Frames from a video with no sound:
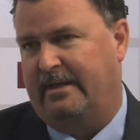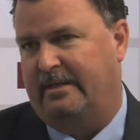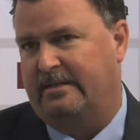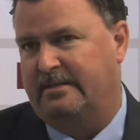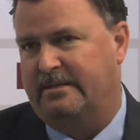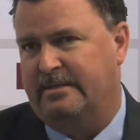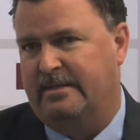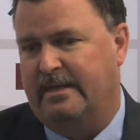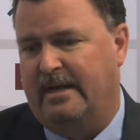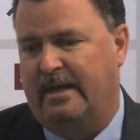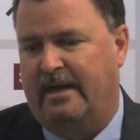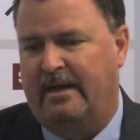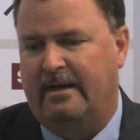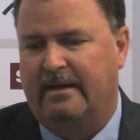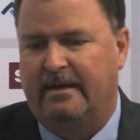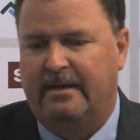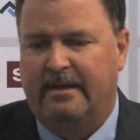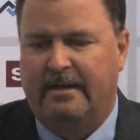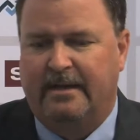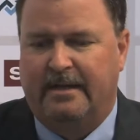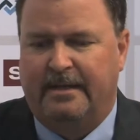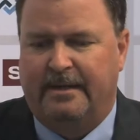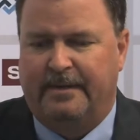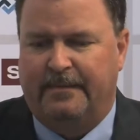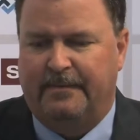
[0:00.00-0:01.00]

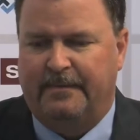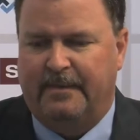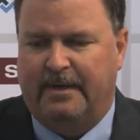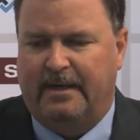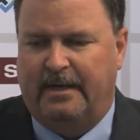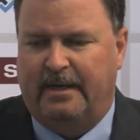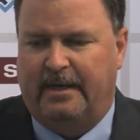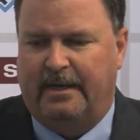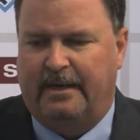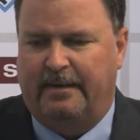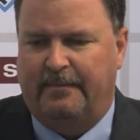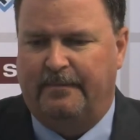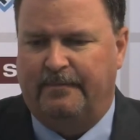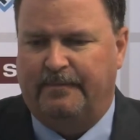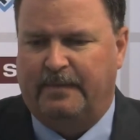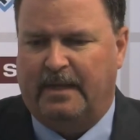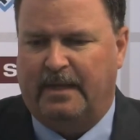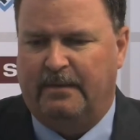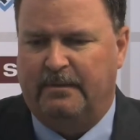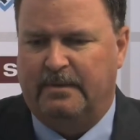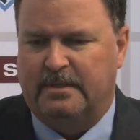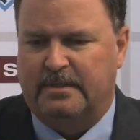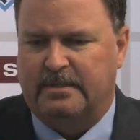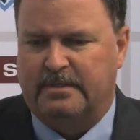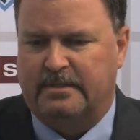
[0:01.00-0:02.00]

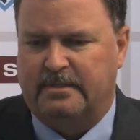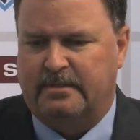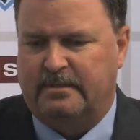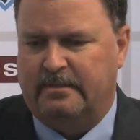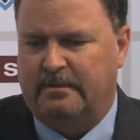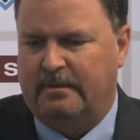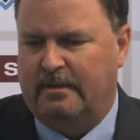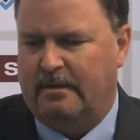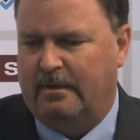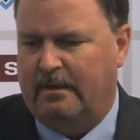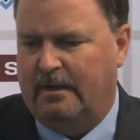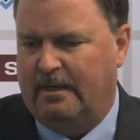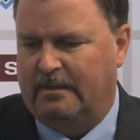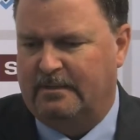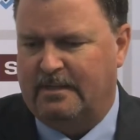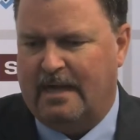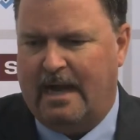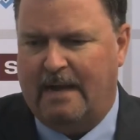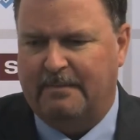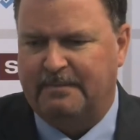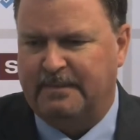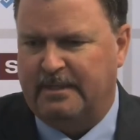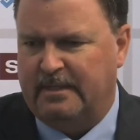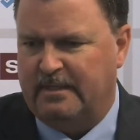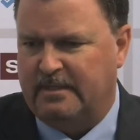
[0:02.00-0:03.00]
It was
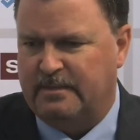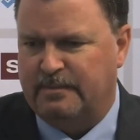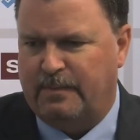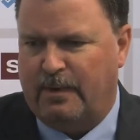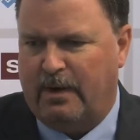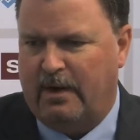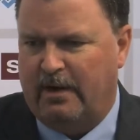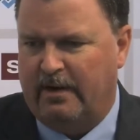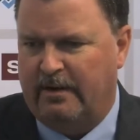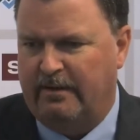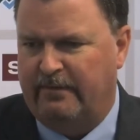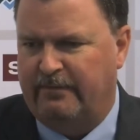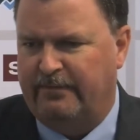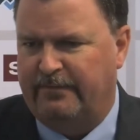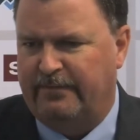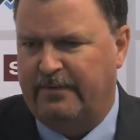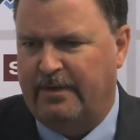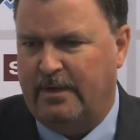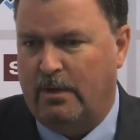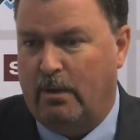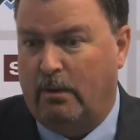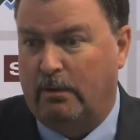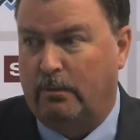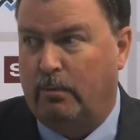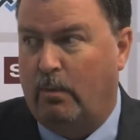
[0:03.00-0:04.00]
adopted as part of
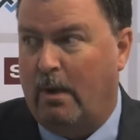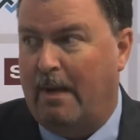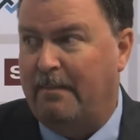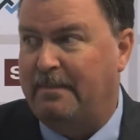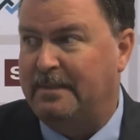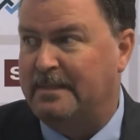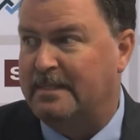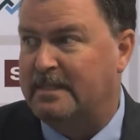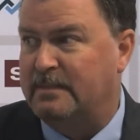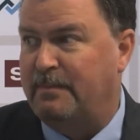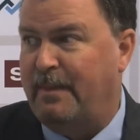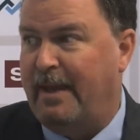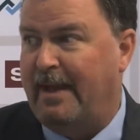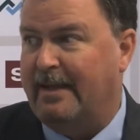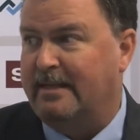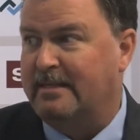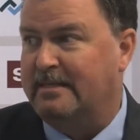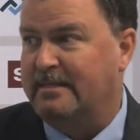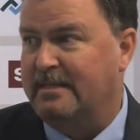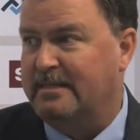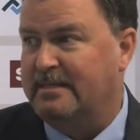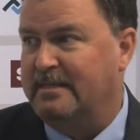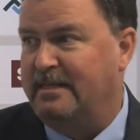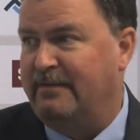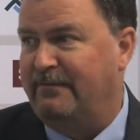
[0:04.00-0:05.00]
the old weapon spec
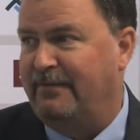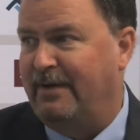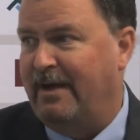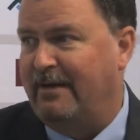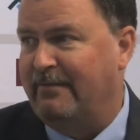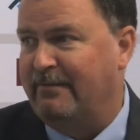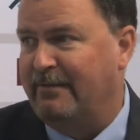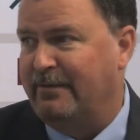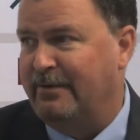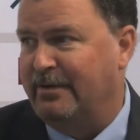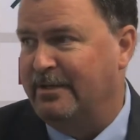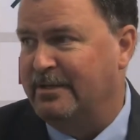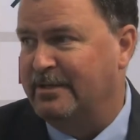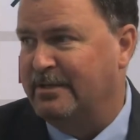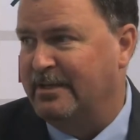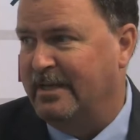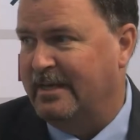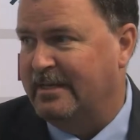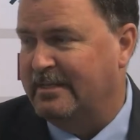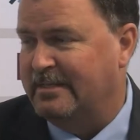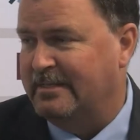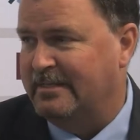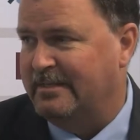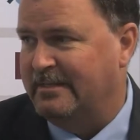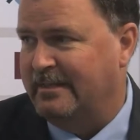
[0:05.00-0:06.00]

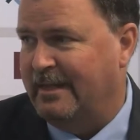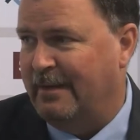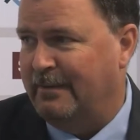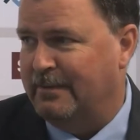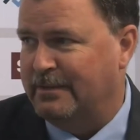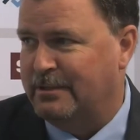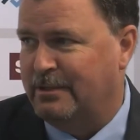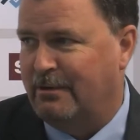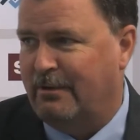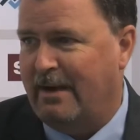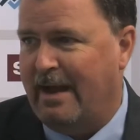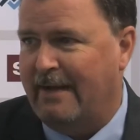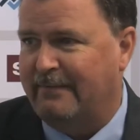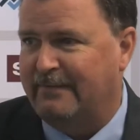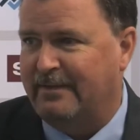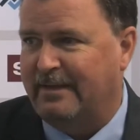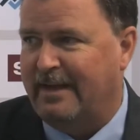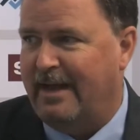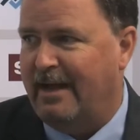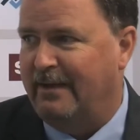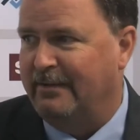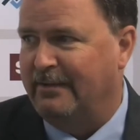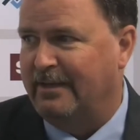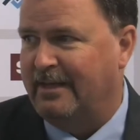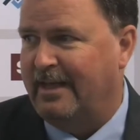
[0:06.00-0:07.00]
6536 that was crafted
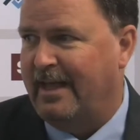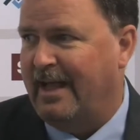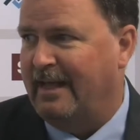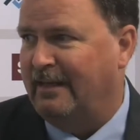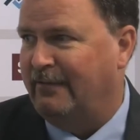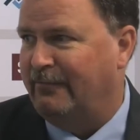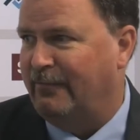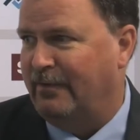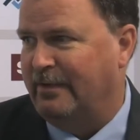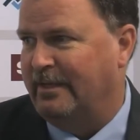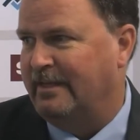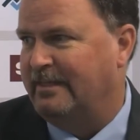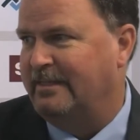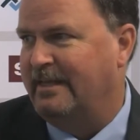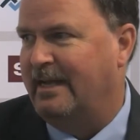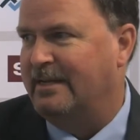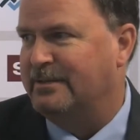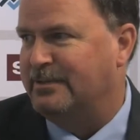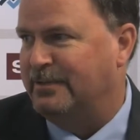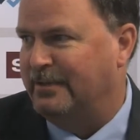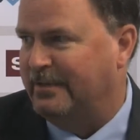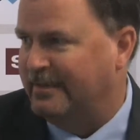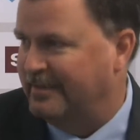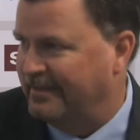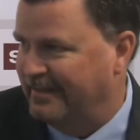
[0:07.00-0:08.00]
out in the California
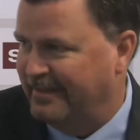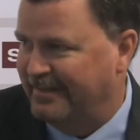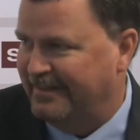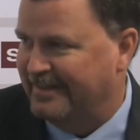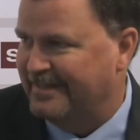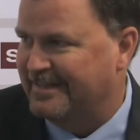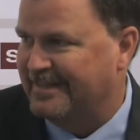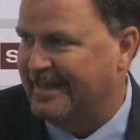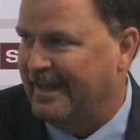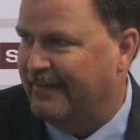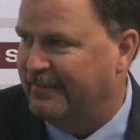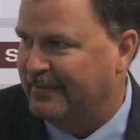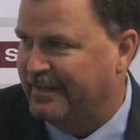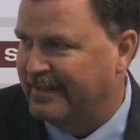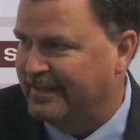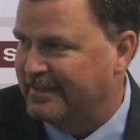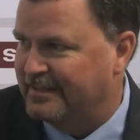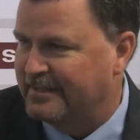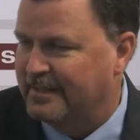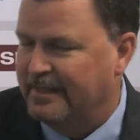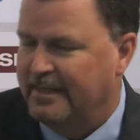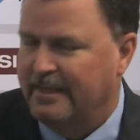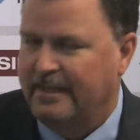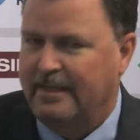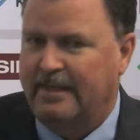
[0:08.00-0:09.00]
desert in the 70s.